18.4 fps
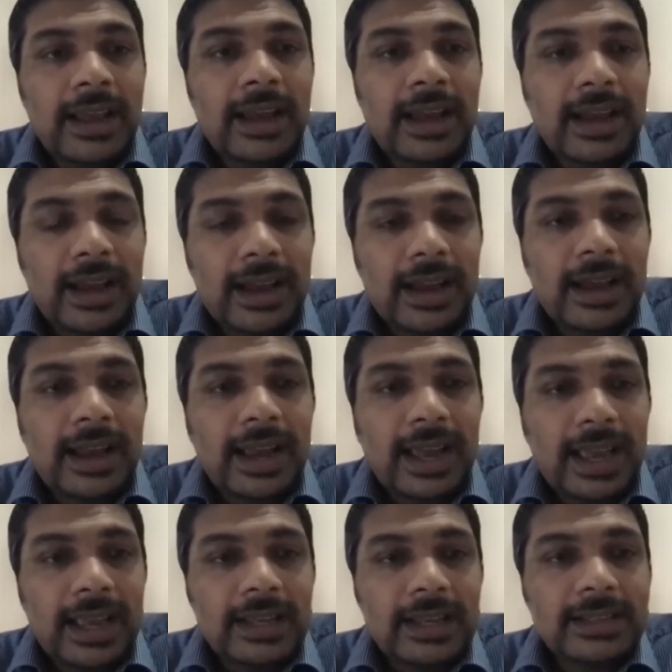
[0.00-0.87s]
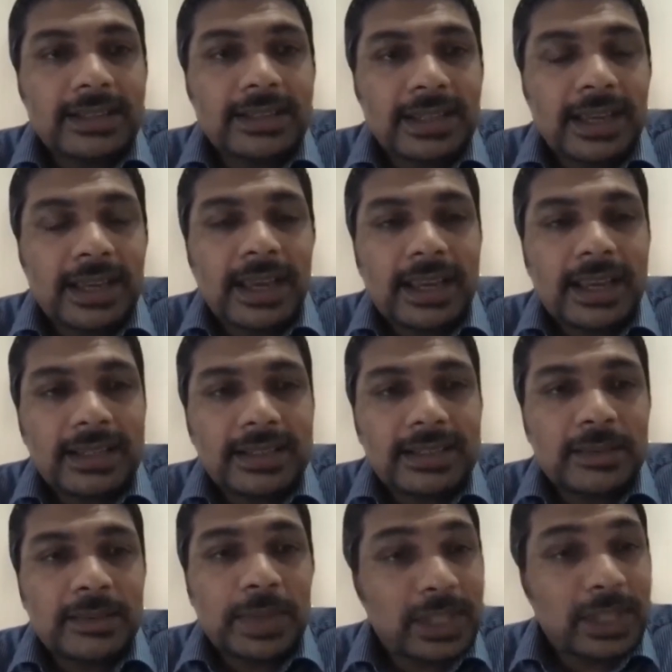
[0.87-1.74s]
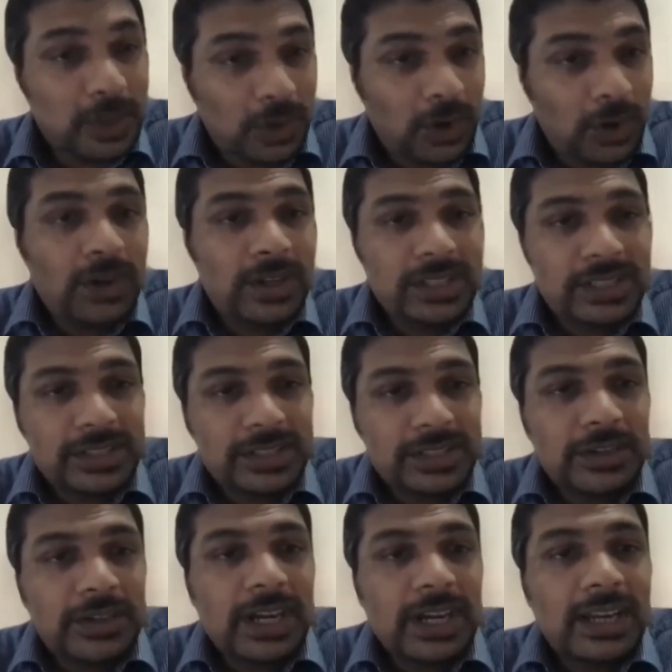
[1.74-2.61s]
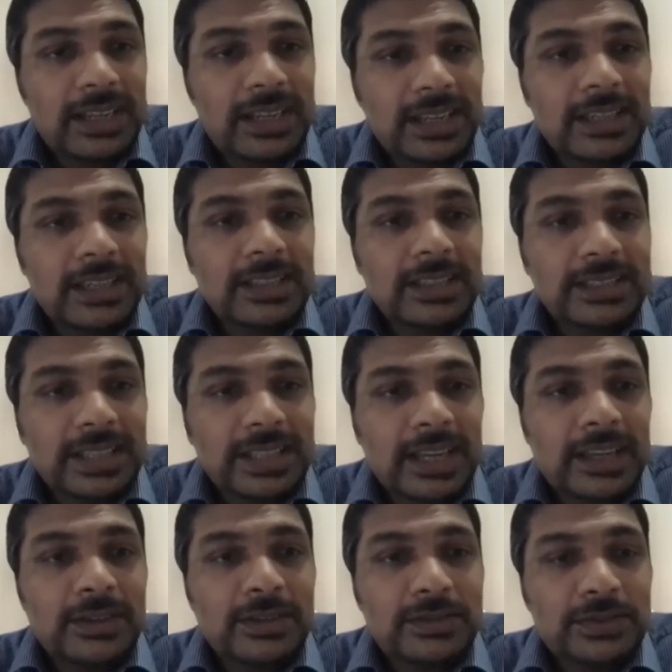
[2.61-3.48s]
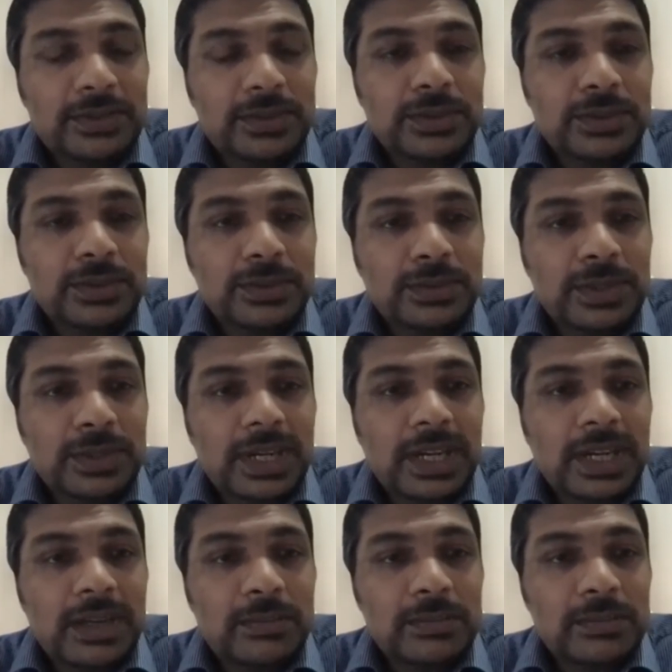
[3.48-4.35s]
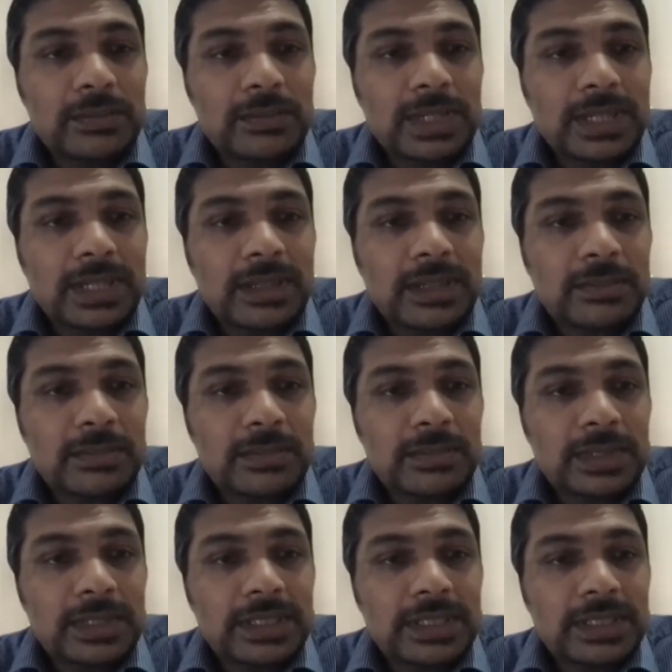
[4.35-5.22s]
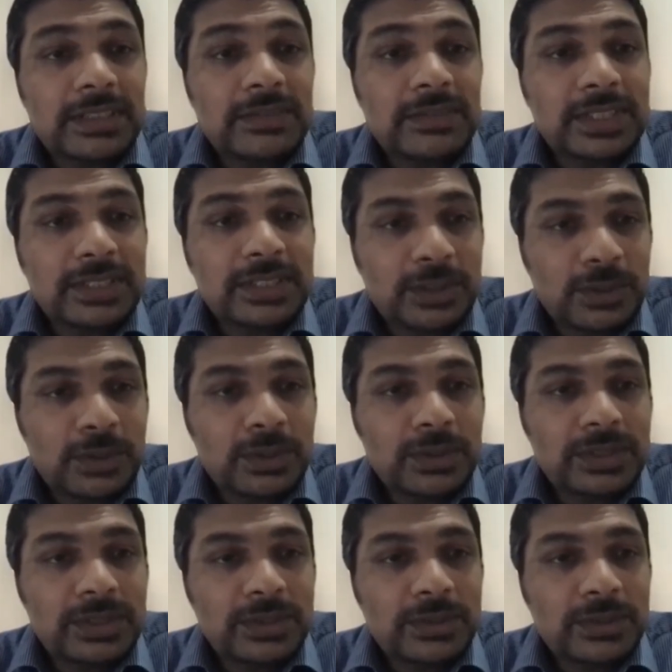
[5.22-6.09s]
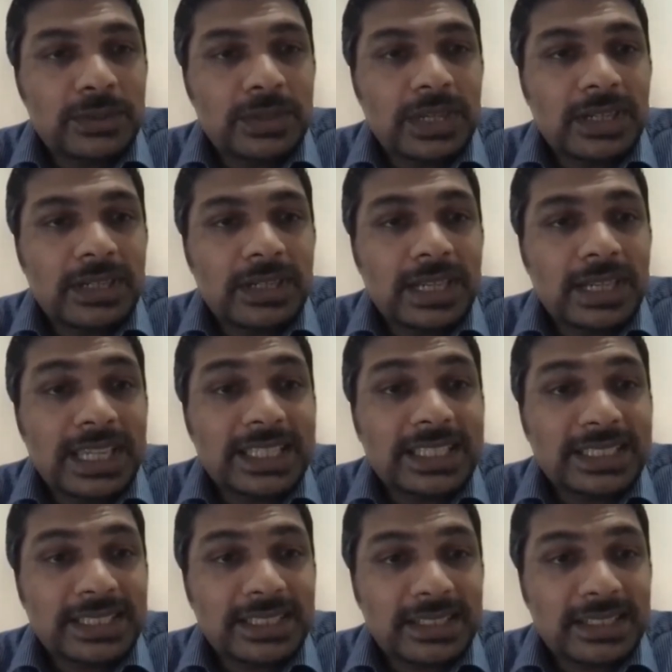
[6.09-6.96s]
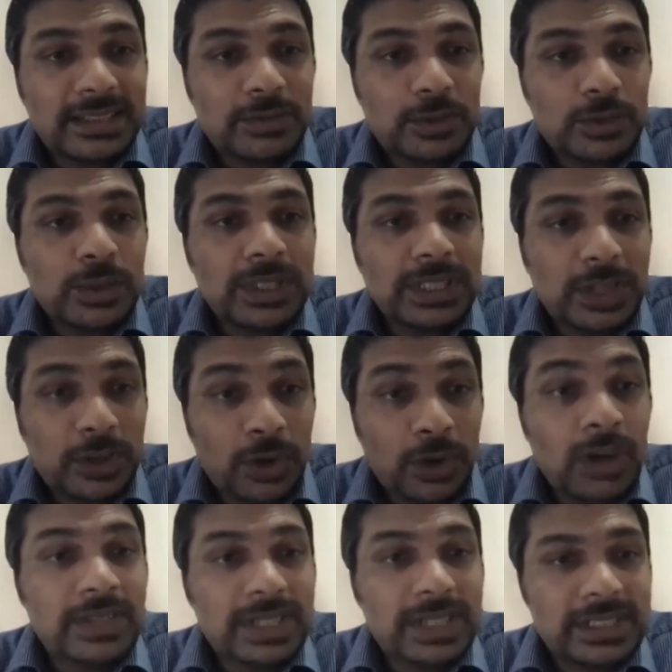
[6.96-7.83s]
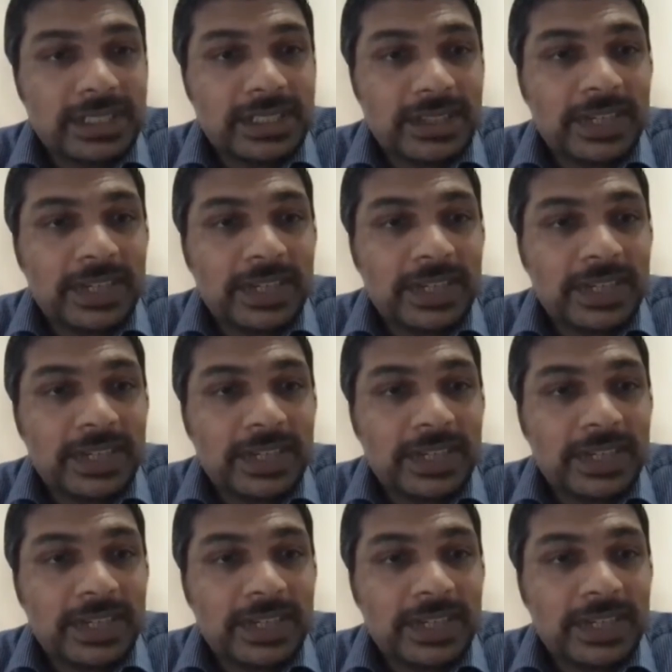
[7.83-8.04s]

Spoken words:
But the cause, you're right, is kind of to service those who are less affluent than all of us.